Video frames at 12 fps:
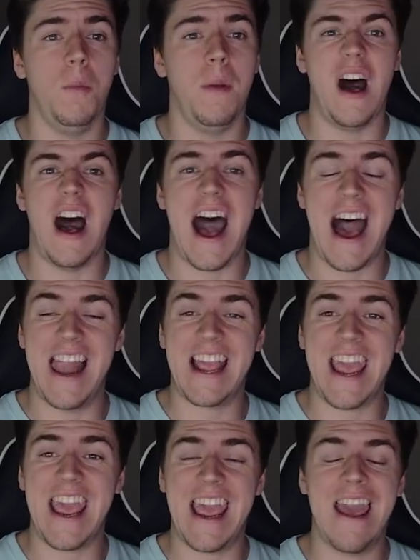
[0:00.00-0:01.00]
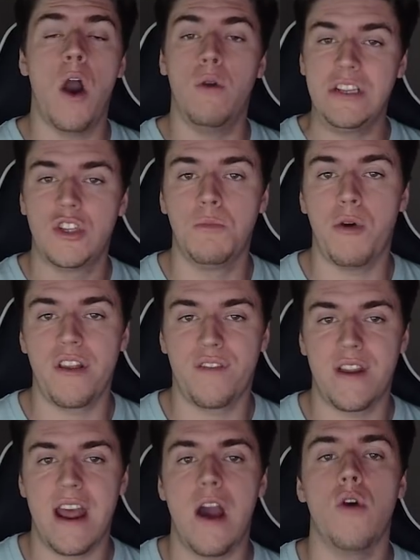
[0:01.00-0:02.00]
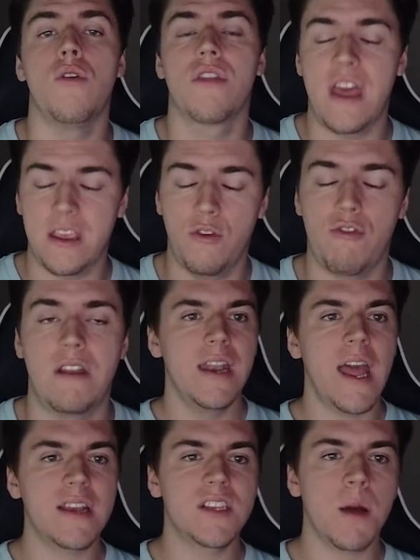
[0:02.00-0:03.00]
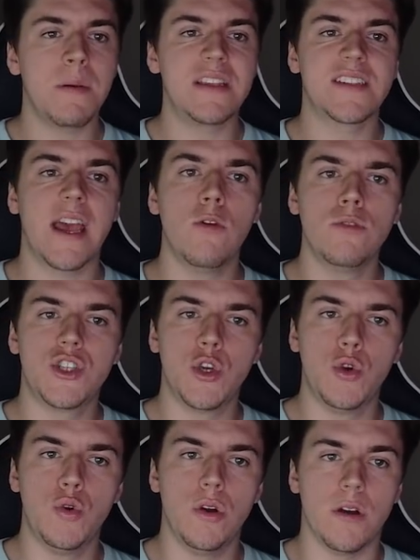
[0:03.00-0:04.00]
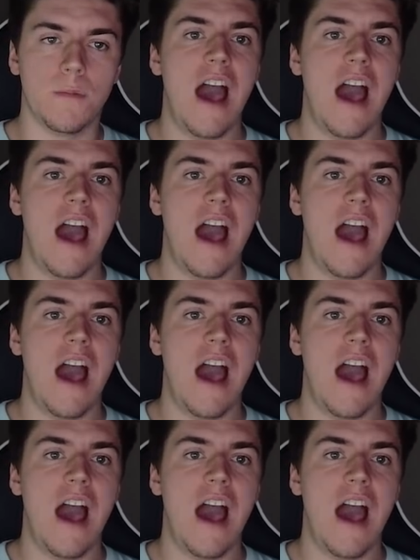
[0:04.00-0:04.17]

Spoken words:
But I like it, only 2 points for now. Thank you, Trent. Next up is Cyan Chu.